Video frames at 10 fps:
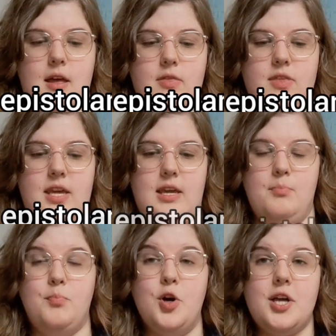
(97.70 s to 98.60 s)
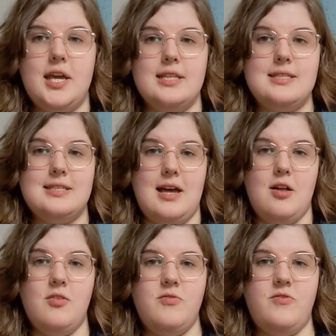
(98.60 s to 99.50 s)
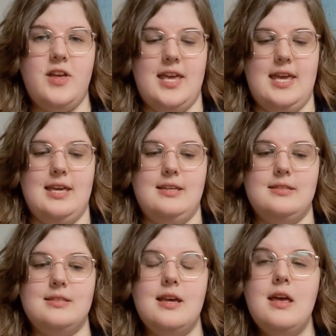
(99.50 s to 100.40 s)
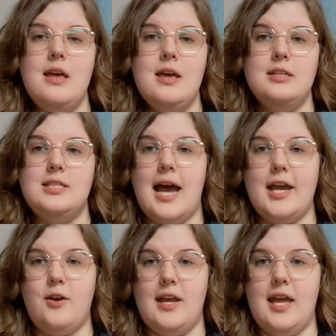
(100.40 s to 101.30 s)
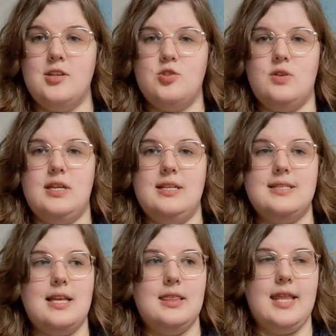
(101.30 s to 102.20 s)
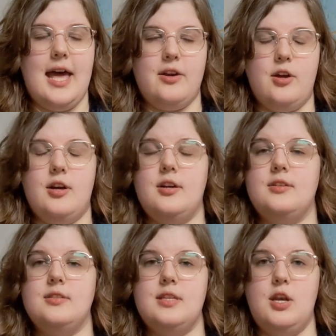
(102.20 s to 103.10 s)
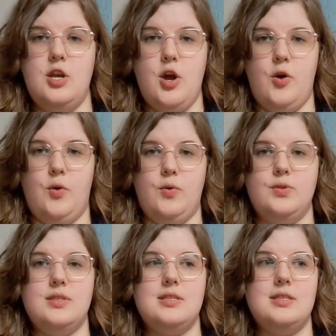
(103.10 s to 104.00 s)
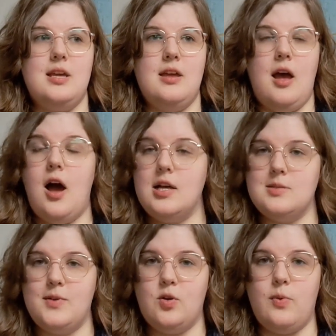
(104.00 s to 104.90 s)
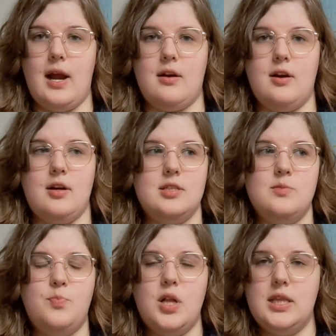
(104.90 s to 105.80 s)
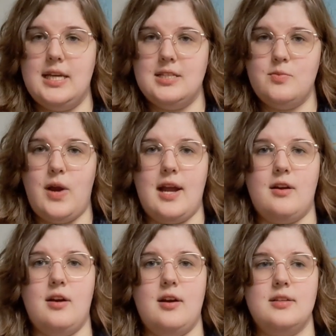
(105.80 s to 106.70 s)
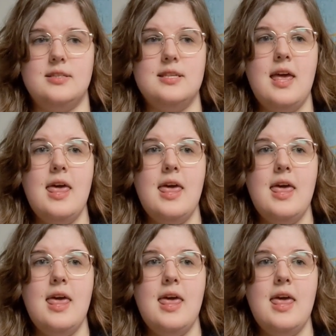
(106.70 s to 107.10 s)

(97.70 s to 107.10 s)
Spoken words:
the book itself is diary entries, letters, notes, hospital records, police records,